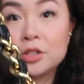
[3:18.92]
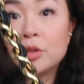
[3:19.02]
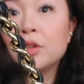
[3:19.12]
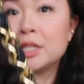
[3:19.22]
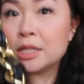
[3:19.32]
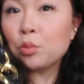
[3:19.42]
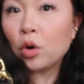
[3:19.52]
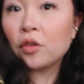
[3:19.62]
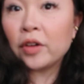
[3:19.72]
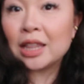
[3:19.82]
So this is
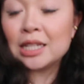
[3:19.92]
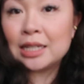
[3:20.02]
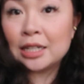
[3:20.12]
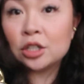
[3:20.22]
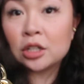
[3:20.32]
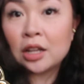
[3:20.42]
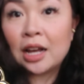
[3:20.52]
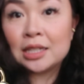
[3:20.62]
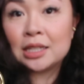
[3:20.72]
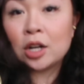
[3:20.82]
more of like the standard
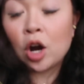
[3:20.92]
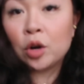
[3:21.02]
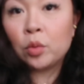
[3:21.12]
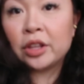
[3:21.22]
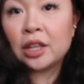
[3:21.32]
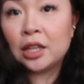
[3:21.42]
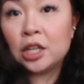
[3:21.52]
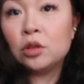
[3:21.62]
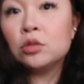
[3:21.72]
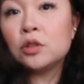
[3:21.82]
classic hardware that they
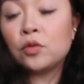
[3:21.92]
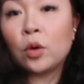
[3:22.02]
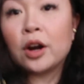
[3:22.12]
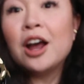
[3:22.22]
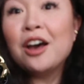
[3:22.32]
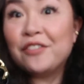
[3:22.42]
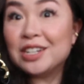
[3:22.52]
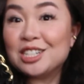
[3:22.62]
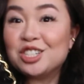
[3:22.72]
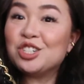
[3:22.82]
used for vintage